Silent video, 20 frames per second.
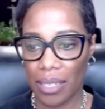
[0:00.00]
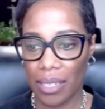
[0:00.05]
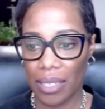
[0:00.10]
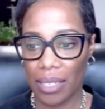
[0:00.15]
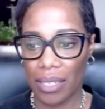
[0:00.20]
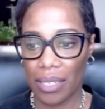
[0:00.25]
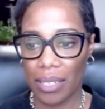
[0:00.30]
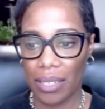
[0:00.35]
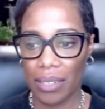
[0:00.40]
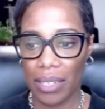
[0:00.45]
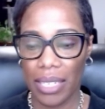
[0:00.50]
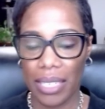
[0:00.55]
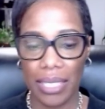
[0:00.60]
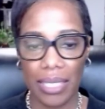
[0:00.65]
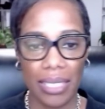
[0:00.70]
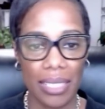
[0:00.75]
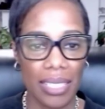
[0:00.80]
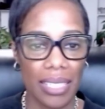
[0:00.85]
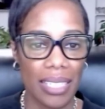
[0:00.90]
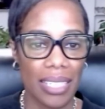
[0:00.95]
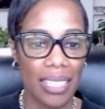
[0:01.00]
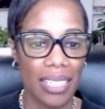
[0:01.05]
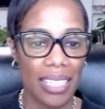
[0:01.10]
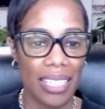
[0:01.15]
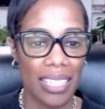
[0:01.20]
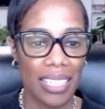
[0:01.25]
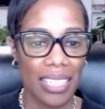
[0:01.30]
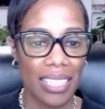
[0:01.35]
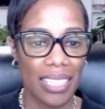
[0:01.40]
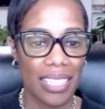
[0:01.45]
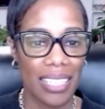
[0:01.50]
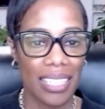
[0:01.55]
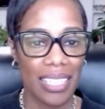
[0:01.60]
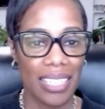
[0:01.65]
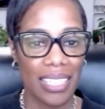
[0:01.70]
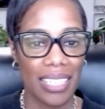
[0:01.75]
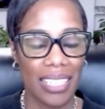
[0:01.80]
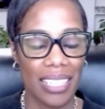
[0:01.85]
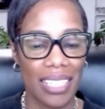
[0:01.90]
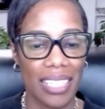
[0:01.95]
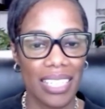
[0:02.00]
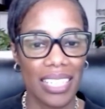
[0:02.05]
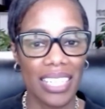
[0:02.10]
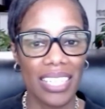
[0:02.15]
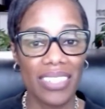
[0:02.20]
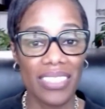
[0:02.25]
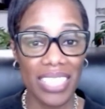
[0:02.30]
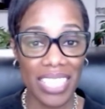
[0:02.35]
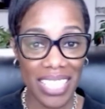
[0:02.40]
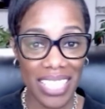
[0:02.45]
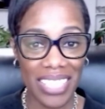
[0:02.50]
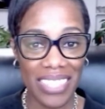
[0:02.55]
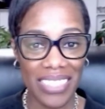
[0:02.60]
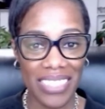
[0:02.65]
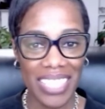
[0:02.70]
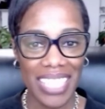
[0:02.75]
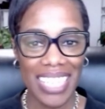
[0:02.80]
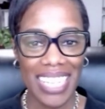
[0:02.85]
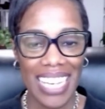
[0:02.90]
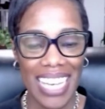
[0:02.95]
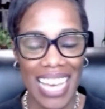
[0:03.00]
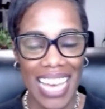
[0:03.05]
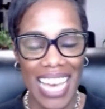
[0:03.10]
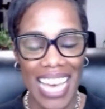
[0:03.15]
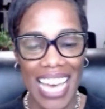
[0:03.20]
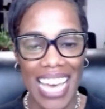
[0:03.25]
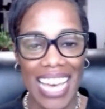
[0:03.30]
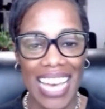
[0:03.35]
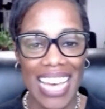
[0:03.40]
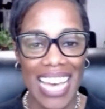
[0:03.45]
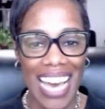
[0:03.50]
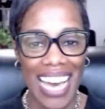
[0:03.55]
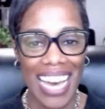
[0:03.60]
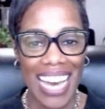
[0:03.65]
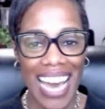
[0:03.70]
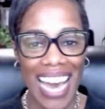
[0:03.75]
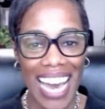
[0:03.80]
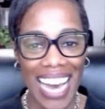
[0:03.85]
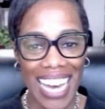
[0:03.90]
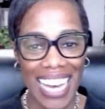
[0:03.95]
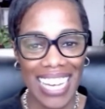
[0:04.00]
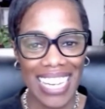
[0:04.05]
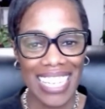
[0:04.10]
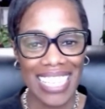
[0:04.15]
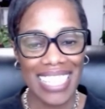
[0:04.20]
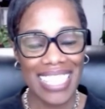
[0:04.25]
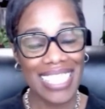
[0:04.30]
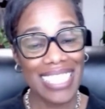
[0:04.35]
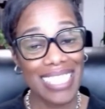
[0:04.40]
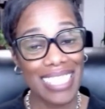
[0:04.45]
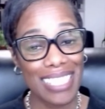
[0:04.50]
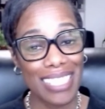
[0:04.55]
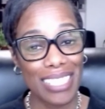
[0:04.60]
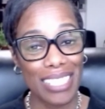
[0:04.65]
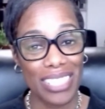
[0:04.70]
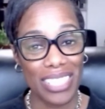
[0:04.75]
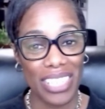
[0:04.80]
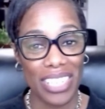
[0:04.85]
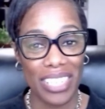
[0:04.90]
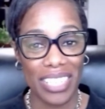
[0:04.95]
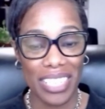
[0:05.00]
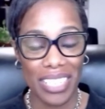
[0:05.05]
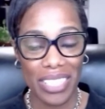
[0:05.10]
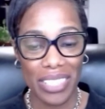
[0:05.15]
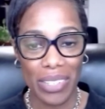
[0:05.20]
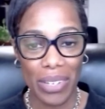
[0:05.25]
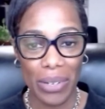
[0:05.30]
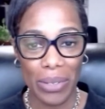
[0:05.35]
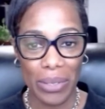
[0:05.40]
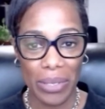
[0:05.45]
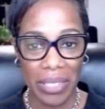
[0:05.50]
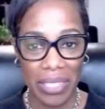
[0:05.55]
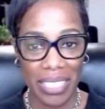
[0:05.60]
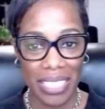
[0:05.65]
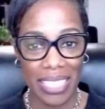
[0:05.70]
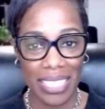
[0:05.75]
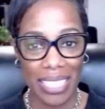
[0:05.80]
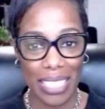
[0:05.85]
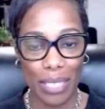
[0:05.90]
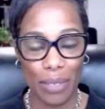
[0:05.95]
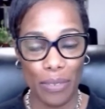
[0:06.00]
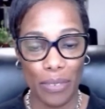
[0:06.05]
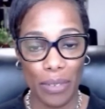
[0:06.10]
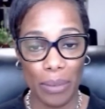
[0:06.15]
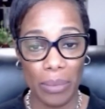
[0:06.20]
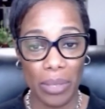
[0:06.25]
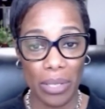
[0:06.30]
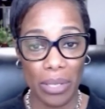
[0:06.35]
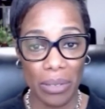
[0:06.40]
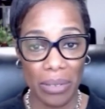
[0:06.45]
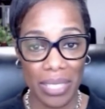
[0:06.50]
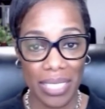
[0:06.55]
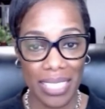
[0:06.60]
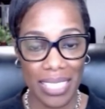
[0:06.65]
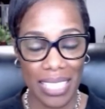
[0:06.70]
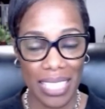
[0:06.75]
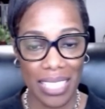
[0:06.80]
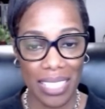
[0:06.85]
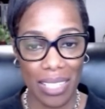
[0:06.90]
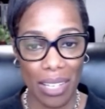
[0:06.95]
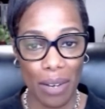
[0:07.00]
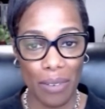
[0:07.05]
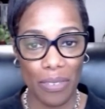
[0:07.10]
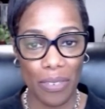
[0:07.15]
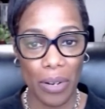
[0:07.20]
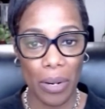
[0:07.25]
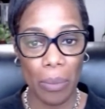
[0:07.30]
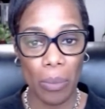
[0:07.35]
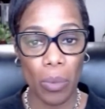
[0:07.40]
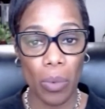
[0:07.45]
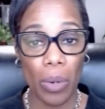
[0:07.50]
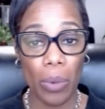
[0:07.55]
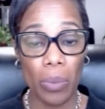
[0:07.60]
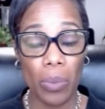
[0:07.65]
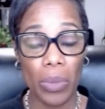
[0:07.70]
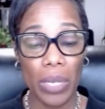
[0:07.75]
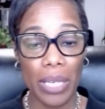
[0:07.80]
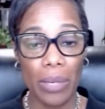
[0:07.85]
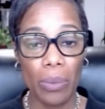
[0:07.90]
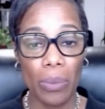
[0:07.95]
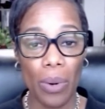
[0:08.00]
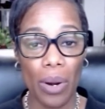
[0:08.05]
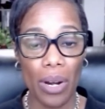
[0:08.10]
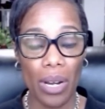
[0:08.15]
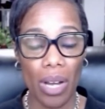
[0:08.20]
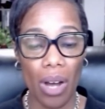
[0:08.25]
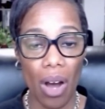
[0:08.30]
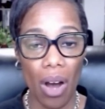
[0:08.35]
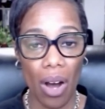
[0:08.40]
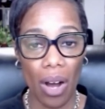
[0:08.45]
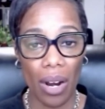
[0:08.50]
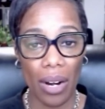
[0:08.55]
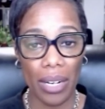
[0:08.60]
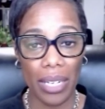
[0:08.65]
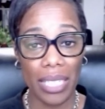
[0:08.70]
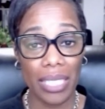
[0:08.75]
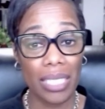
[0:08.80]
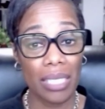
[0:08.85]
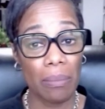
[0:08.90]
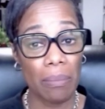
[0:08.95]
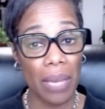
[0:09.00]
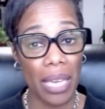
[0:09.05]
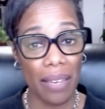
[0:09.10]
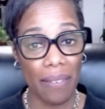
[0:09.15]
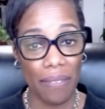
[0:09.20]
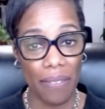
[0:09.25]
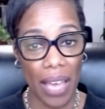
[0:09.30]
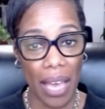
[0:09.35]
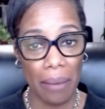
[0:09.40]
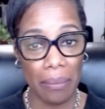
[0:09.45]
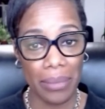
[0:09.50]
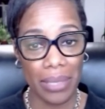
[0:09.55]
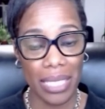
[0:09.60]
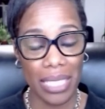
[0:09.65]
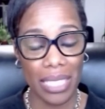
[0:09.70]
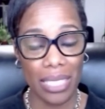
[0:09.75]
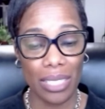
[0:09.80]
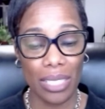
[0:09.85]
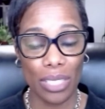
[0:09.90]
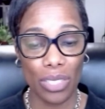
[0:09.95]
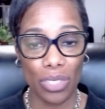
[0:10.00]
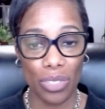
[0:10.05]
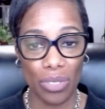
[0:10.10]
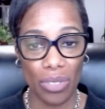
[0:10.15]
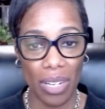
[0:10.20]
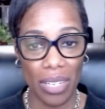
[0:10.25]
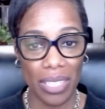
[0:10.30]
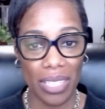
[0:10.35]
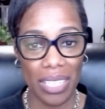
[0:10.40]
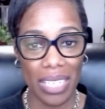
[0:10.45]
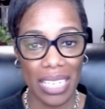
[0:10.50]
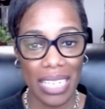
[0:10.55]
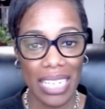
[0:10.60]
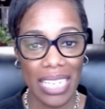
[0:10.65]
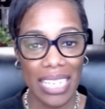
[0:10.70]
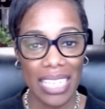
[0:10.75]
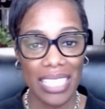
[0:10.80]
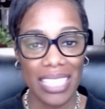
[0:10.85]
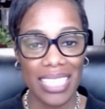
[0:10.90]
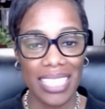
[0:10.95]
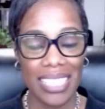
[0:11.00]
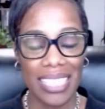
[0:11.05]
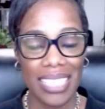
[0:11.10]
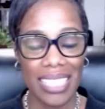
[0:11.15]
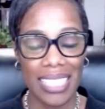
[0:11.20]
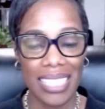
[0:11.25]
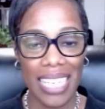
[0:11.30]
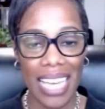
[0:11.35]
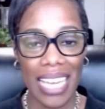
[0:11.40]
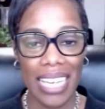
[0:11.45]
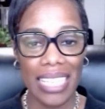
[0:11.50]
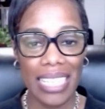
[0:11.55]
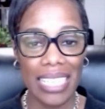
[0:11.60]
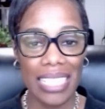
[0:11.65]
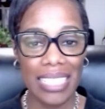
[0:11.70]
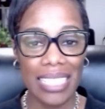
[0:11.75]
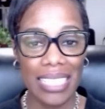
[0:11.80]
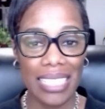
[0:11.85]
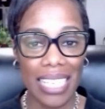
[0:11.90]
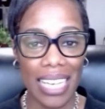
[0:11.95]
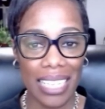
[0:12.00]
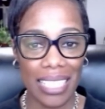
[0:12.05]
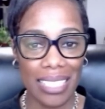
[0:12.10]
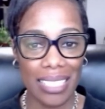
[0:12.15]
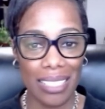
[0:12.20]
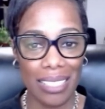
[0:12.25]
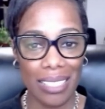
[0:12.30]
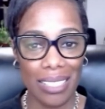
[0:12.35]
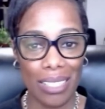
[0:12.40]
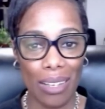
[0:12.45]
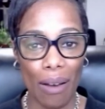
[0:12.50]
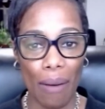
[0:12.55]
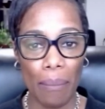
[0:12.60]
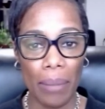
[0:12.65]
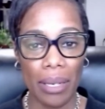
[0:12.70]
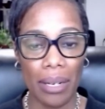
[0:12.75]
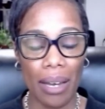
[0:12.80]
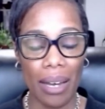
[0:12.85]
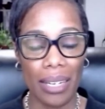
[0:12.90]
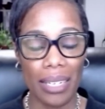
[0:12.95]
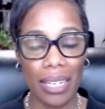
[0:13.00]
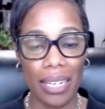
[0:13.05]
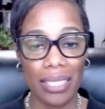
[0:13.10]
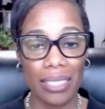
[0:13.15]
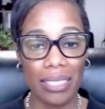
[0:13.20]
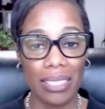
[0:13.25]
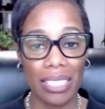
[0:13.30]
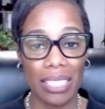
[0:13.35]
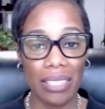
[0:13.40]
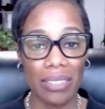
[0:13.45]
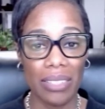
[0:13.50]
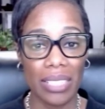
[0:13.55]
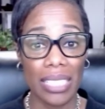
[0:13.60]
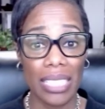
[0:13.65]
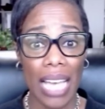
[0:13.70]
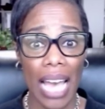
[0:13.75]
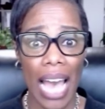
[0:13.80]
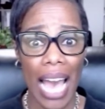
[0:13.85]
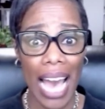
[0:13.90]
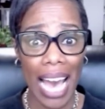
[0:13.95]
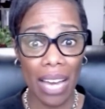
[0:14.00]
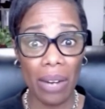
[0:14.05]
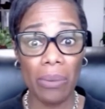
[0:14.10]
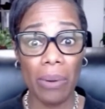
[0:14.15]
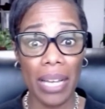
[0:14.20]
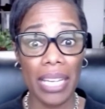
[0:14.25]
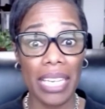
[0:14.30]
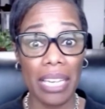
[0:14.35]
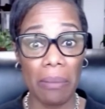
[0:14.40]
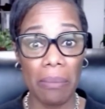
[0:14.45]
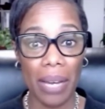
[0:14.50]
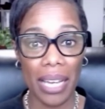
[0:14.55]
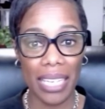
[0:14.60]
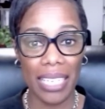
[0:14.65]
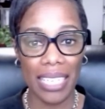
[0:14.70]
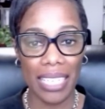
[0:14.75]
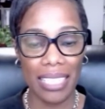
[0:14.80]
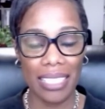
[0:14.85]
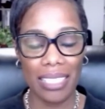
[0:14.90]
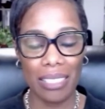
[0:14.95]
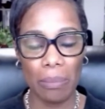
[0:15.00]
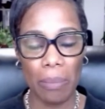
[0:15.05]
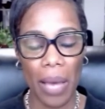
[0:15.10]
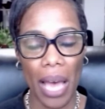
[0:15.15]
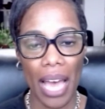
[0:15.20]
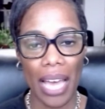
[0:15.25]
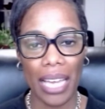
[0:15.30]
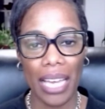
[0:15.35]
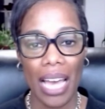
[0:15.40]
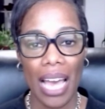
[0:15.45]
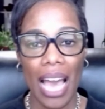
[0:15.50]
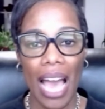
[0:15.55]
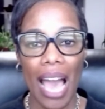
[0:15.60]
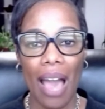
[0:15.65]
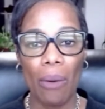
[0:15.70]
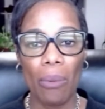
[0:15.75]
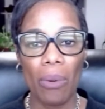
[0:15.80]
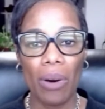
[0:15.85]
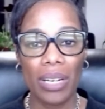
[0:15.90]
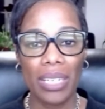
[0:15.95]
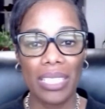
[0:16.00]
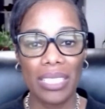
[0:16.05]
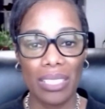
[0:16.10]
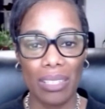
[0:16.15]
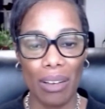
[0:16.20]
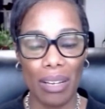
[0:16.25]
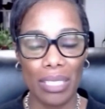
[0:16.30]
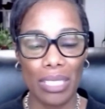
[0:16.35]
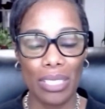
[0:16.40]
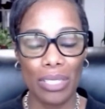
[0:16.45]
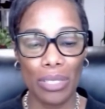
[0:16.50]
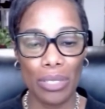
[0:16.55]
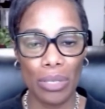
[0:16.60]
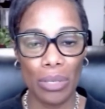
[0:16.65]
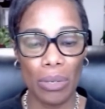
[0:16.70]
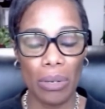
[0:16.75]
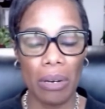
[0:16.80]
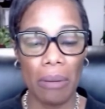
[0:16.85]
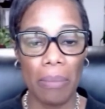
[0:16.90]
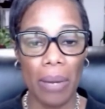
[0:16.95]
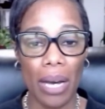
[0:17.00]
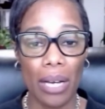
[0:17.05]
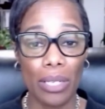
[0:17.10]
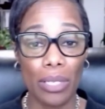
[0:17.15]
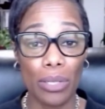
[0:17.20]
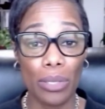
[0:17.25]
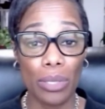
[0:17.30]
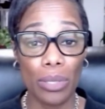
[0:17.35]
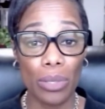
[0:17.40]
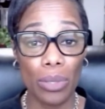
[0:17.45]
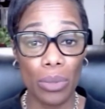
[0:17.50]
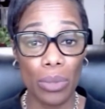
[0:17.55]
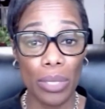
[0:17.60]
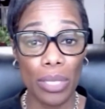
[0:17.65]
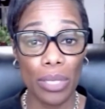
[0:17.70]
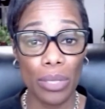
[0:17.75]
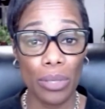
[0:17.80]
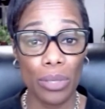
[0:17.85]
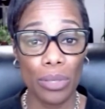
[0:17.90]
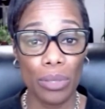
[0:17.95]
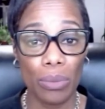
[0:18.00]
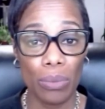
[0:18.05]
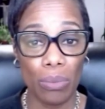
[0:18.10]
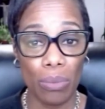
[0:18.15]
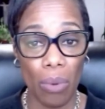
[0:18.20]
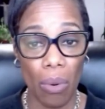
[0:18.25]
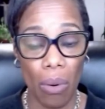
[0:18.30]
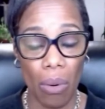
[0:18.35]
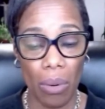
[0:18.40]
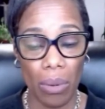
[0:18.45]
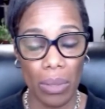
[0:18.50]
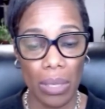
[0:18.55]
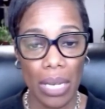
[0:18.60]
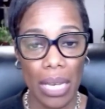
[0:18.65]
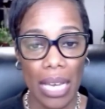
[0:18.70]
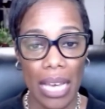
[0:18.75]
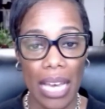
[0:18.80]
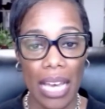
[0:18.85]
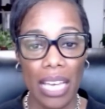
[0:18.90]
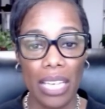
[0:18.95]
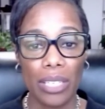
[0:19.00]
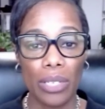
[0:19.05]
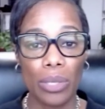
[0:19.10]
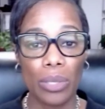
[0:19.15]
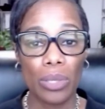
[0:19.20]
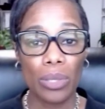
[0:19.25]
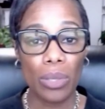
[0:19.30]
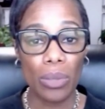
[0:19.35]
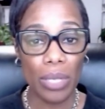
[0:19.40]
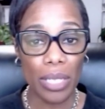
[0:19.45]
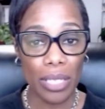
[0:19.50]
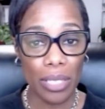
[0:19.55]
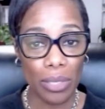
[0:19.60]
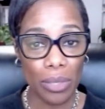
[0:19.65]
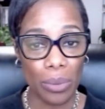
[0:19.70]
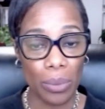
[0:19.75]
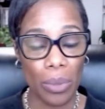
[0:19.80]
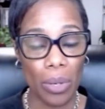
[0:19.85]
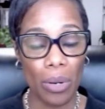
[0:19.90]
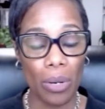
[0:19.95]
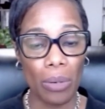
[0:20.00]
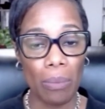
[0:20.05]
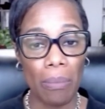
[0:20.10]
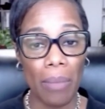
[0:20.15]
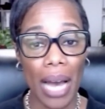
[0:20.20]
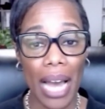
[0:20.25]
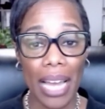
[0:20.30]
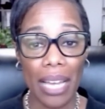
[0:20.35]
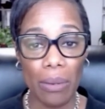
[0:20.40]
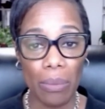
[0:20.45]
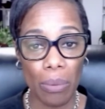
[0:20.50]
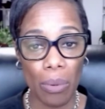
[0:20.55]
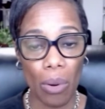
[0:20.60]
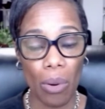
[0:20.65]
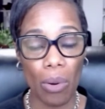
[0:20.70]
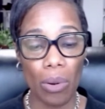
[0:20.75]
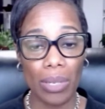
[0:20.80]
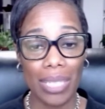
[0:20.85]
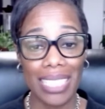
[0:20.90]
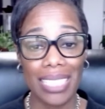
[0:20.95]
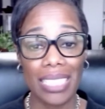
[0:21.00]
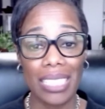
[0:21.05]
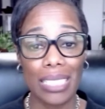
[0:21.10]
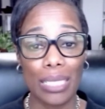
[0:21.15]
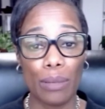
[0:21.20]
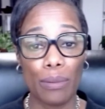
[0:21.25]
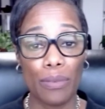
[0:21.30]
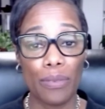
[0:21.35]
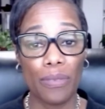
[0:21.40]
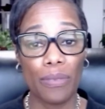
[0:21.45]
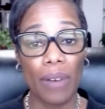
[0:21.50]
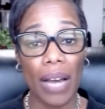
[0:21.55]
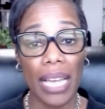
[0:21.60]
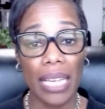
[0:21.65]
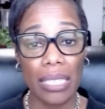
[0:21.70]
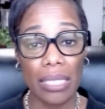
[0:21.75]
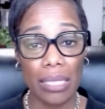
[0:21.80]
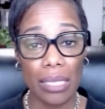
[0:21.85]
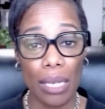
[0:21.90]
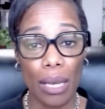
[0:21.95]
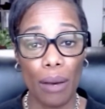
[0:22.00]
All right. Here we go. Hi, this is Attorney Nicole Christie from the Christie Law Firm, where we work hard to make families stronger. So today in this next installment on our series, How Do I Get My Kids Back? I want to talk to you about your lawyer's role. Your lawyer's role, my role, is to fight